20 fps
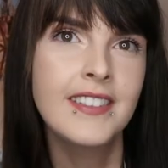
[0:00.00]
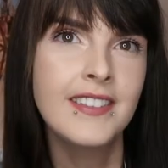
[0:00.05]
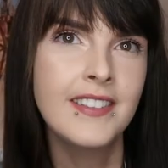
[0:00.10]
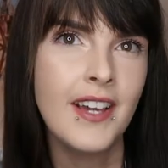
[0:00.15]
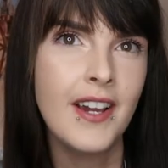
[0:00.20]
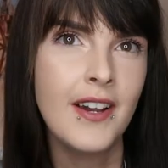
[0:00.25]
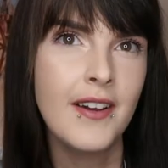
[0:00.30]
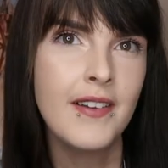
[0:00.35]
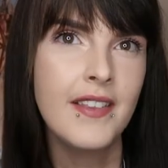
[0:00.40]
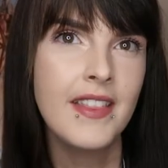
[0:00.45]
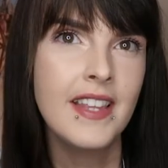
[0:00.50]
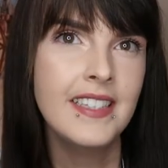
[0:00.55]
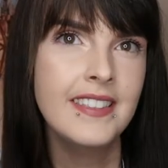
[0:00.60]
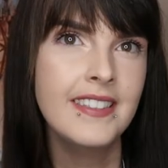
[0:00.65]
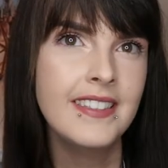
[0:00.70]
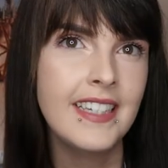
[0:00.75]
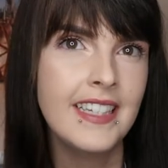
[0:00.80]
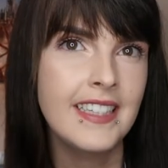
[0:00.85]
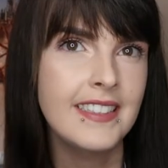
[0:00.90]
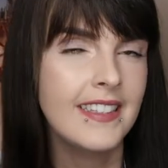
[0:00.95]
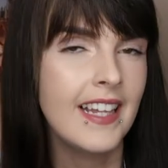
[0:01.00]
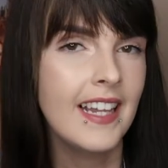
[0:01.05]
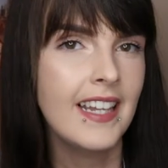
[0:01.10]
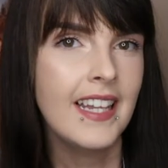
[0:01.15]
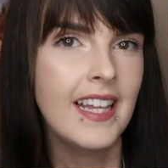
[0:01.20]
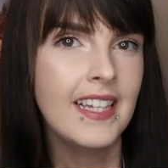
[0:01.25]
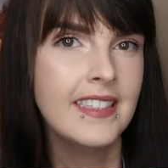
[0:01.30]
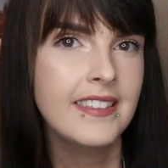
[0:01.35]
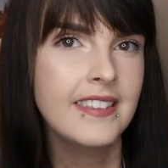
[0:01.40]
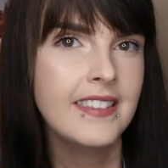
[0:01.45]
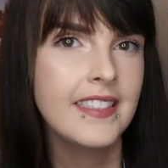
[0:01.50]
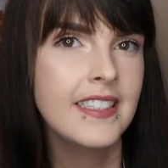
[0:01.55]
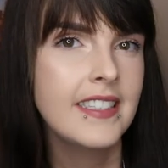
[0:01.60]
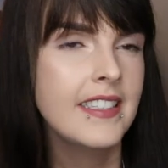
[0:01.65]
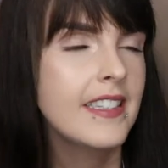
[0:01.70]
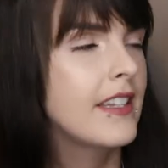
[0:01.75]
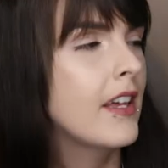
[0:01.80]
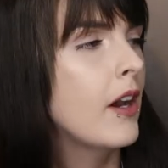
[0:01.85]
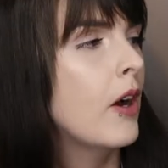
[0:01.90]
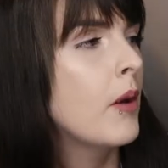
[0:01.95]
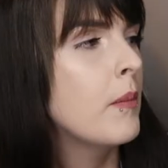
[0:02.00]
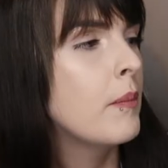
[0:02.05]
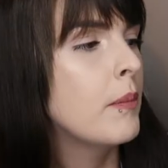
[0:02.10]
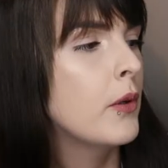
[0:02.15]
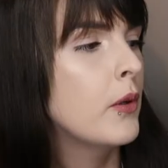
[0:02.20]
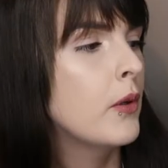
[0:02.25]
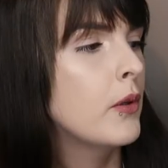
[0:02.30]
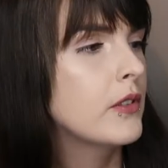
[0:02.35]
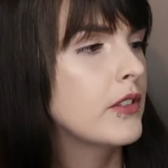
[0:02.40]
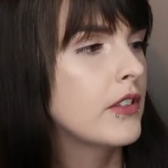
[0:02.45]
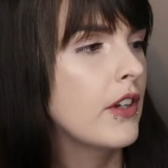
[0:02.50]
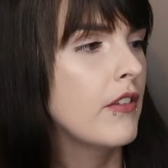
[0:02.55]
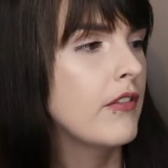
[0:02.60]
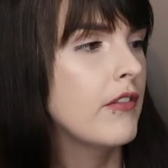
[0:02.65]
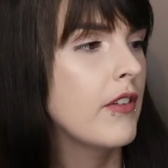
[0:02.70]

So this is a lantern that I bought